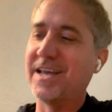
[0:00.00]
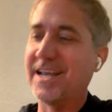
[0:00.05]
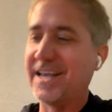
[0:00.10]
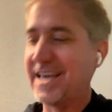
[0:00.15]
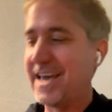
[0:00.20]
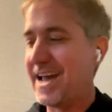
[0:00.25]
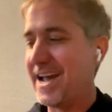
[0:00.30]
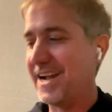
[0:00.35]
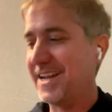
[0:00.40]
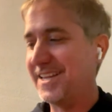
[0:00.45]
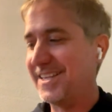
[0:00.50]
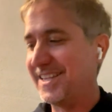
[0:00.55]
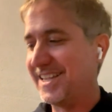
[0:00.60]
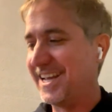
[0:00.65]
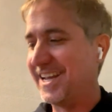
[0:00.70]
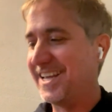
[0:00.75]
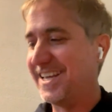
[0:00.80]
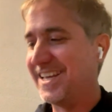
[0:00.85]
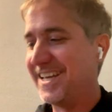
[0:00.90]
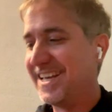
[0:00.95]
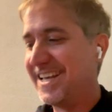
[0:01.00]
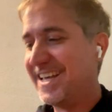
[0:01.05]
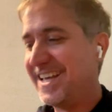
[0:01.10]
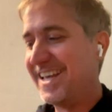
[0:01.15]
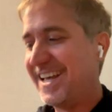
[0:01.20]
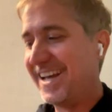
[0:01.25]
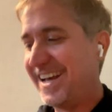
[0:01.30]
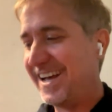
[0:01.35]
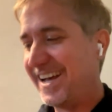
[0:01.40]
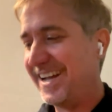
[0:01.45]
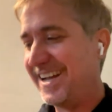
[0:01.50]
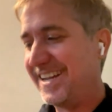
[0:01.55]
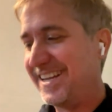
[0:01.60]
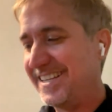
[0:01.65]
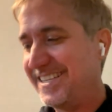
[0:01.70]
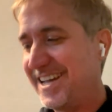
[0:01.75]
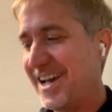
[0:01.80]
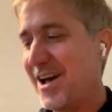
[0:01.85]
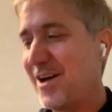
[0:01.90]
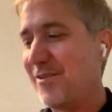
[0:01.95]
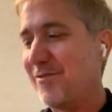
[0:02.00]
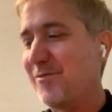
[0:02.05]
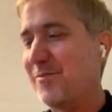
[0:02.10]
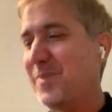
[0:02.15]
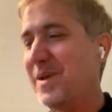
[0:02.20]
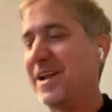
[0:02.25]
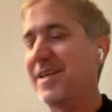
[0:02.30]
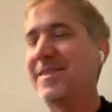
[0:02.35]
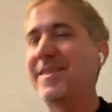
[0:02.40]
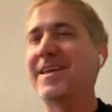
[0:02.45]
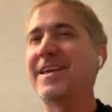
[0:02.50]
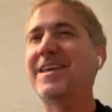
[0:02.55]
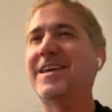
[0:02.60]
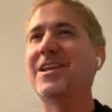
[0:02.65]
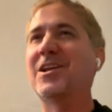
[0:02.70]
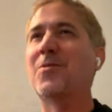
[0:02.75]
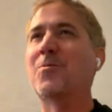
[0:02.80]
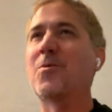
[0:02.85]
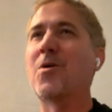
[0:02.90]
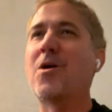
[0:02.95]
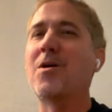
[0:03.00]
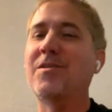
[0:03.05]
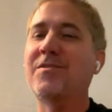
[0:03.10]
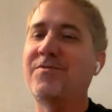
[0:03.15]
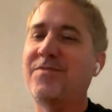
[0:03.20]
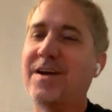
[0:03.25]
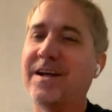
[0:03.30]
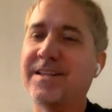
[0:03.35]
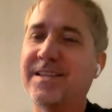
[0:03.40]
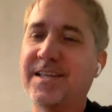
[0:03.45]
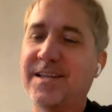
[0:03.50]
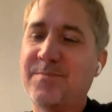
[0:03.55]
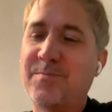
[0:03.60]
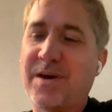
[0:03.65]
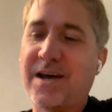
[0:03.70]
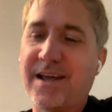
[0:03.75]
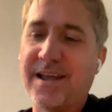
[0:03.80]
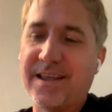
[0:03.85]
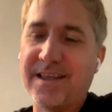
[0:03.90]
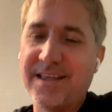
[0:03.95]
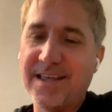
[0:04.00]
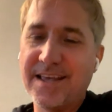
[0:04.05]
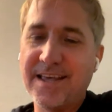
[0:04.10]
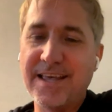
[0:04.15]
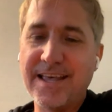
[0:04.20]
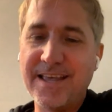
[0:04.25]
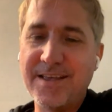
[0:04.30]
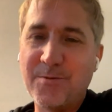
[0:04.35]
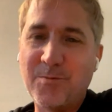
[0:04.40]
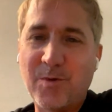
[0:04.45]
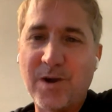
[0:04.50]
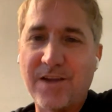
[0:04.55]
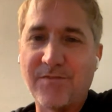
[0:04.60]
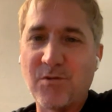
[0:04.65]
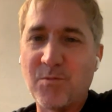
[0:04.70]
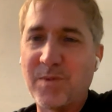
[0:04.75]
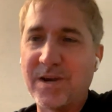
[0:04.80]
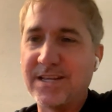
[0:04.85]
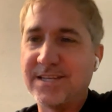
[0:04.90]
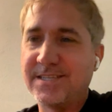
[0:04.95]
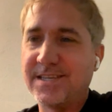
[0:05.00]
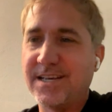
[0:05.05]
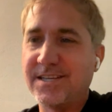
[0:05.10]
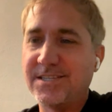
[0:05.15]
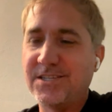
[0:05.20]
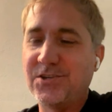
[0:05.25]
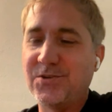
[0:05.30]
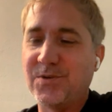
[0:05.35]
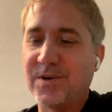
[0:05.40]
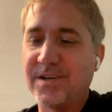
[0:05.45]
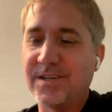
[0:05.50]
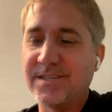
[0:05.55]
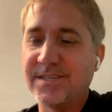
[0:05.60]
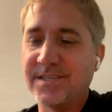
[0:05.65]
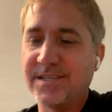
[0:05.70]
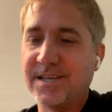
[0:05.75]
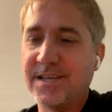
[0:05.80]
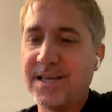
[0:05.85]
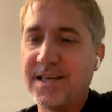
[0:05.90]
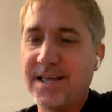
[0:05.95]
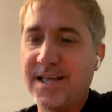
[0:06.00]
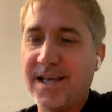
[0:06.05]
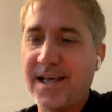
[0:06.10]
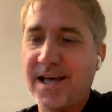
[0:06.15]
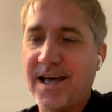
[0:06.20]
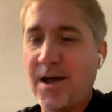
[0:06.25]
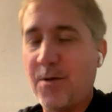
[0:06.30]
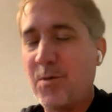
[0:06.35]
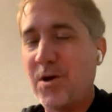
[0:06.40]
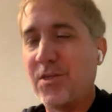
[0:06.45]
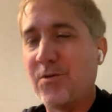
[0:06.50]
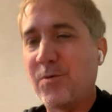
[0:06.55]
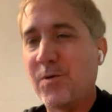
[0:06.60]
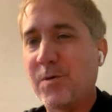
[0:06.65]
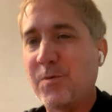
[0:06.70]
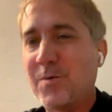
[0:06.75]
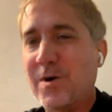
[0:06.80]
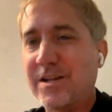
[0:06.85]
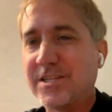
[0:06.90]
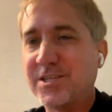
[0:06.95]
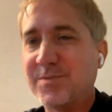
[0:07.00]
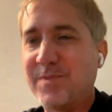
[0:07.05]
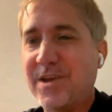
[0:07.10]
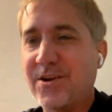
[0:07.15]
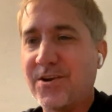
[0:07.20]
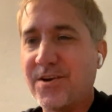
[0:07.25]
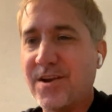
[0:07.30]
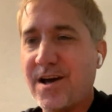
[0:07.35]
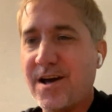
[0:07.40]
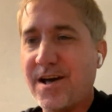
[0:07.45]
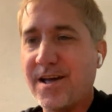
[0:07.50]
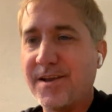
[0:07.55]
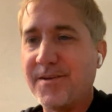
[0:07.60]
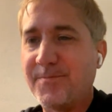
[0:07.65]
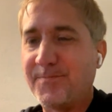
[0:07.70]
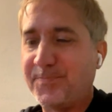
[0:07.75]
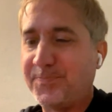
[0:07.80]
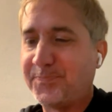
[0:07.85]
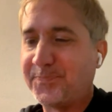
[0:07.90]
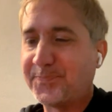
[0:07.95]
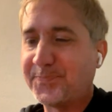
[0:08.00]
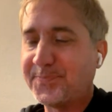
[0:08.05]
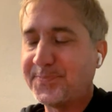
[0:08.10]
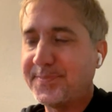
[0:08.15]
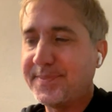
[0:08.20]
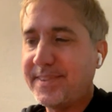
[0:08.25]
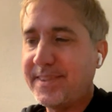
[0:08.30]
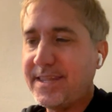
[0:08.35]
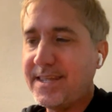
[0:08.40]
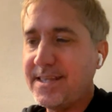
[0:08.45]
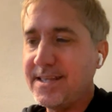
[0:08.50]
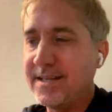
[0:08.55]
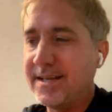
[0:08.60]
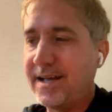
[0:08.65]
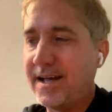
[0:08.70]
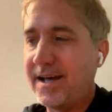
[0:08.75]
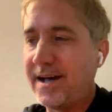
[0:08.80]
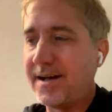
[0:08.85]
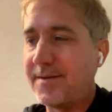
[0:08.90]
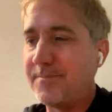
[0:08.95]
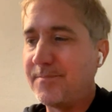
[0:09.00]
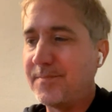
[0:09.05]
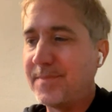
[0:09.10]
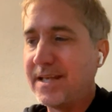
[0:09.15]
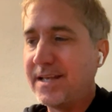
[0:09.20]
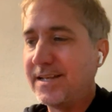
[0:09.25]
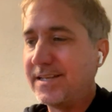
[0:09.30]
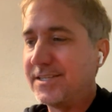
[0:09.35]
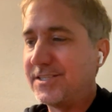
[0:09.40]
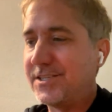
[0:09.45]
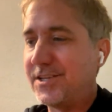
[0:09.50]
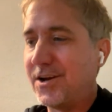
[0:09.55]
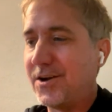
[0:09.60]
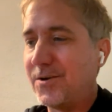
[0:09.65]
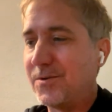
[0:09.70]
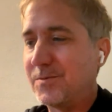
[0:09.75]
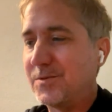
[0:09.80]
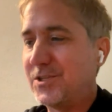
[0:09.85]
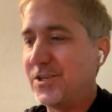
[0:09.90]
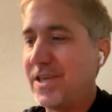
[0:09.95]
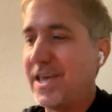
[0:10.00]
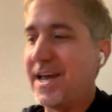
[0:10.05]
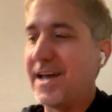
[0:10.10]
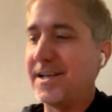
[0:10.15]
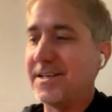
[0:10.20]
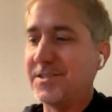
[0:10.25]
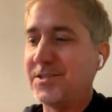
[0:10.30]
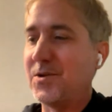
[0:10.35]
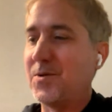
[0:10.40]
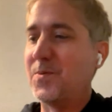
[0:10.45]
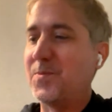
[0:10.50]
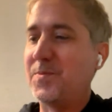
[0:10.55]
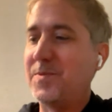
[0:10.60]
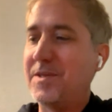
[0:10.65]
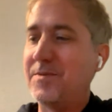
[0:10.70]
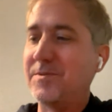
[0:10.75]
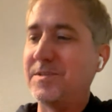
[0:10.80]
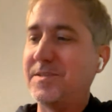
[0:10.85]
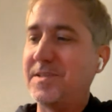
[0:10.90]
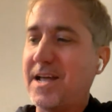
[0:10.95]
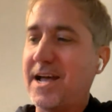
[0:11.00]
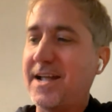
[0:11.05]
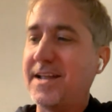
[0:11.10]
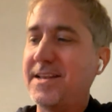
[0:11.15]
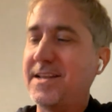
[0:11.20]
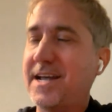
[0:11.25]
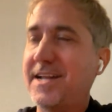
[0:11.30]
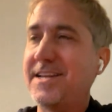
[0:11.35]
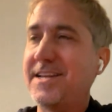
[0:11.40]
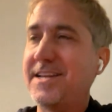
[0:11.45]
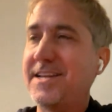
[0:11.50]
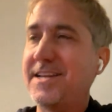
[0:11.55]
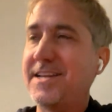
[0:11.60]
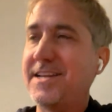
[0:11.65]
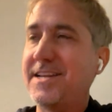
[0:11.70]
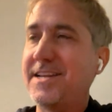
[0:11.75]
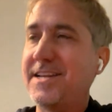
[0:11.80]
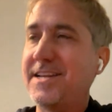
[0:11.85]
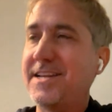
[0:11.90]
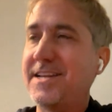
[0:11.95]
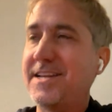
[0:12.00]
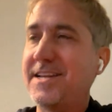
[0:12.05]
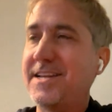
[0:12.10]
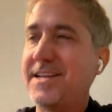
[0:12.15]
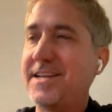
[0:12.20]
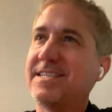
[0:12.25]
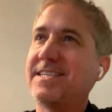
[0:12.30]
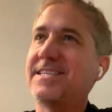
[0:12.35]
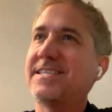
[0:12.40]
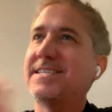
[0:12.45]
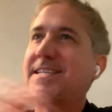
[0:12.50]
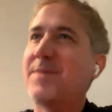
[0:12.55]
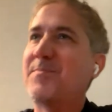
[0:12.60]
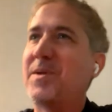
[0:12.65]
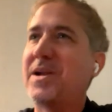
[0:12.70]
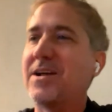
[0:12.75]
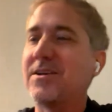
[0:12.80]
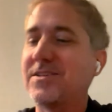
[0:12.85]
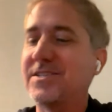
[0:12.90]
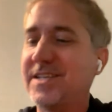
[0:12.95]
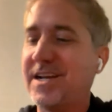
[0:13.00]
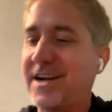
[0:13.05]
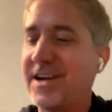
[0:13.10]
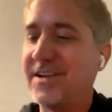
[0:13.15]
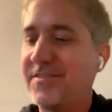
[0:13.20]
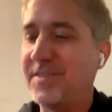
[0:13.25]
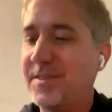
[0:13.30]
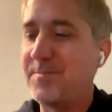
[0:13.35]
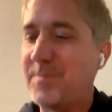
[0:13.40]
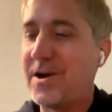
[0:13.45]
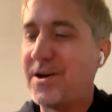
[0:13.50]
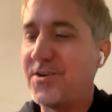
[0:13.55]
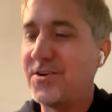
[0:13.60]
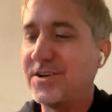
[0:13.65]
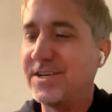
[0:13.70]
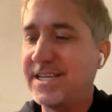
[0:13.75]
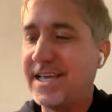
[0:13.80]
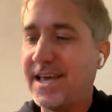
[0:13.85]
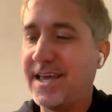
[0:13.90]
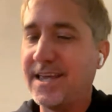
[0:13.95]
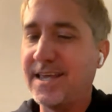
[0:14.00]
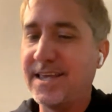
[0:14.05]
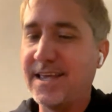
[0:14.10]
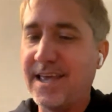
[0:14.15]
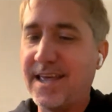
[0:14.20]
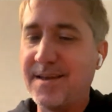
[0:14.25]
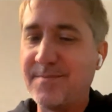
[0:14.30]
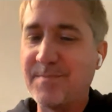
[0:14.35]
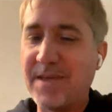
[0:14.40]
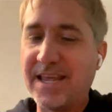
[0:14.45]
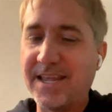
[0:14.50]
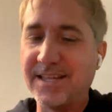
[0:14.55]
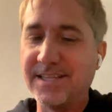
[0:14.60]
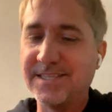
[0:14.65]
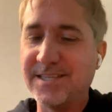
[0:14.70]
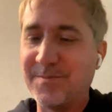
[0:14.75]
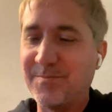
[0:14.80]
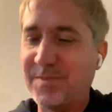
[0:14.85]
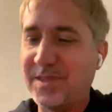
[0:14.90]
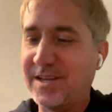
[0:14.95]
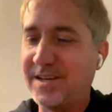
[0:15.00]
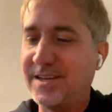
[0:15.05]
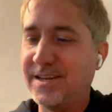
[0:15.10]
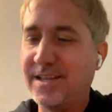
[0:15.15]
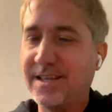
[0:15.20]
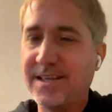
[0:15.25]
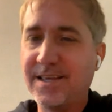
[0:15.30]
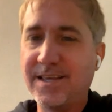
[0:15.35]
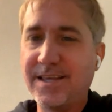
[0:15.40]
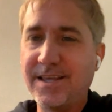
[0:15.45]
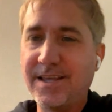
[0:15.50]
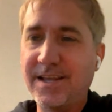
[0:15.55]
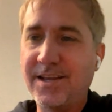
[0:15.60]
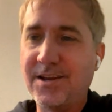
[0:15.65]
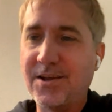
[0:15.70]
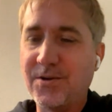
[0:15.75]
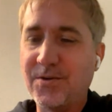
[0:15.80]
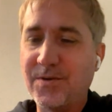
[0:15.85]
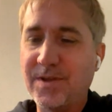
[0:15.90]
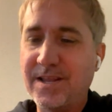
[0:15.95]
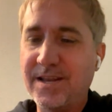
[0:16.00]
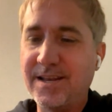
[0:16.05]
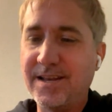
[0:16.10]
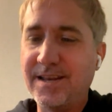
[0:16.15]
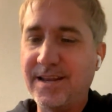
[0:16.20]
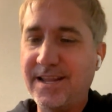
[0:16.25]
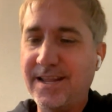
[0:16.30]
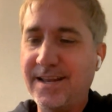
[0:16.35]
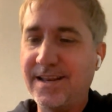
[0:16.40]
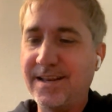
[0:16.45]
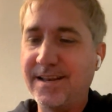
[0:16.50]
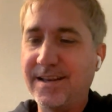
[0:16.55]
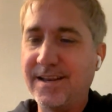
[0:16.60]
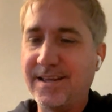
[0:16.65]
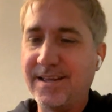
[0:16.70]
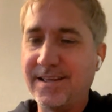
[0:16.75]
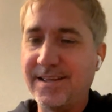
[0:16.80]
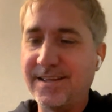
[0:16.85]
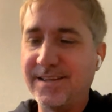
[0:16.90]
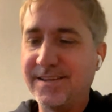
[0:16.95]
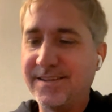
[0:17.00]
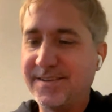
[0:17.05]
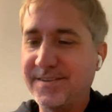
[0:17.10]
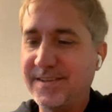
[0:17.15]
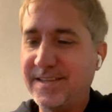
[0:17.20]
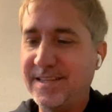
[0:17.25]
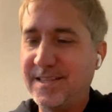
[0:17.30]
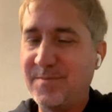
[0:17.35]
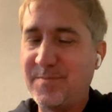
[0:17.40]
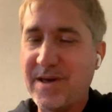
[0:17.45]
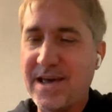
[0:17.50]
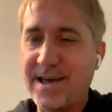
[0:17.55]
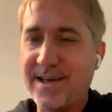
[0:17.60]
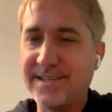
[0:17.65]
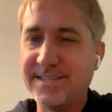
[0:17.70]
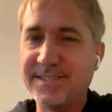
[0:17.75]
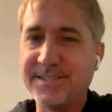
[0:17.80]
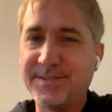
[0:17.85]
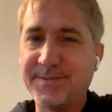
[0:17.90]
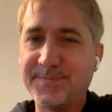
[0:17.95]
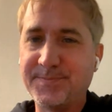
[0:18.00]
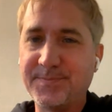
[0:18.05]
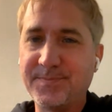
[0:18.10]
like act like uh, tough but i think you know we're all affected by what everybody says to us uh, whether we want to be or not um, so so yeah so it was I, I definitely kind of liked stepping outside of the modern day and making something you know in in uh, in the past